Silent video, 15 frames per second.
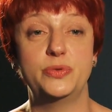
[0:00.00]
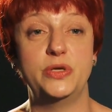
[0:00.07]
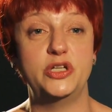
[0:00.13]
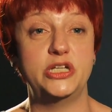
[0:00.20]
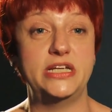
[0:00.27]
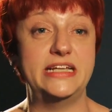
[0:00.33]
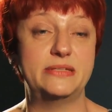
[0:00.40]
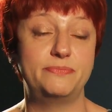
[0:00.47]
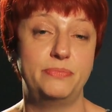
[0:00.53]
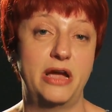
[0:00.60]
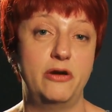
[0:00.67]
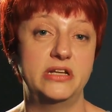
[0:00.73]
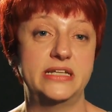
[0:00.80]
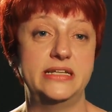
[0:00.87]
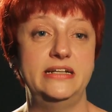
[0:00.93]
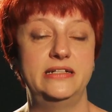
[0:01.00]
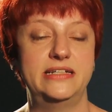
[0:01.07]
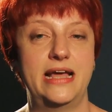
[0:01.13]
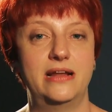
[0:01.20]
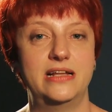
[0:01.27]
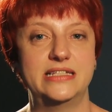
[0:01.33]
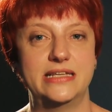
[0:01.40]
which is peritoneal
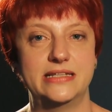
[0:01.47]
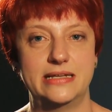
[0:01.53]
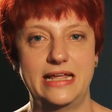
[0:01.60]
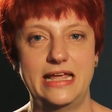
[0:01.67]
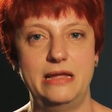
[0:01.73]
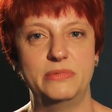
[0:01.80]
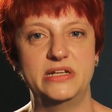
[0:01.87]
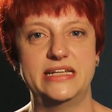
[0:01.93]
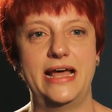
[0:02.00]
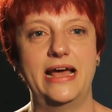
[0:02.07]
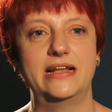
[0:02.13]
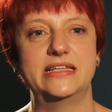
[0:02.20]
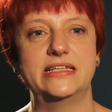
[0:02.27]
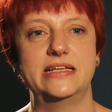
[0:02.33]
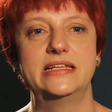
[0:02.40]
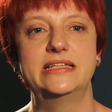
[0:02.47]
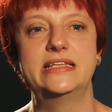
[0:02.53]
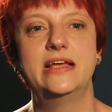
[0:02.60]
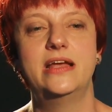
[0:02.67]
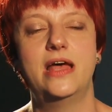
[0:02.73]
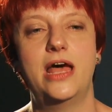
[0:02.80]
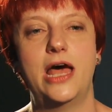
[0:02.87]
dialysis and hemodialysis,
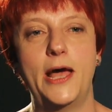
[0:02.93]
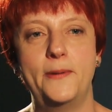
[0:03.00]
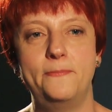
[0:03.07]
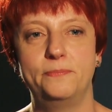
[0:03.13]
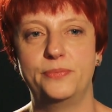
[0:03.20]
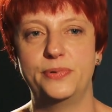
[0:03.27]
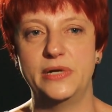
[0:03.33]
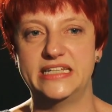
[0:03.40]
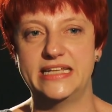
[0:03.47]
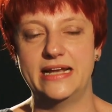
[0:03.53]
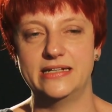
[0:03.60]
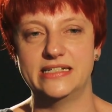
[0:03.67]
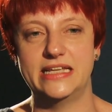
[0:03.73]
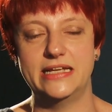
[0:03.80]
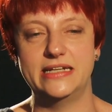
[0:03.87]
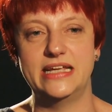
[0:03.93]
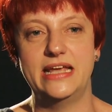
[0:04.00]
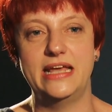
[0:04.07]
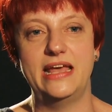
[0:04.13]
presented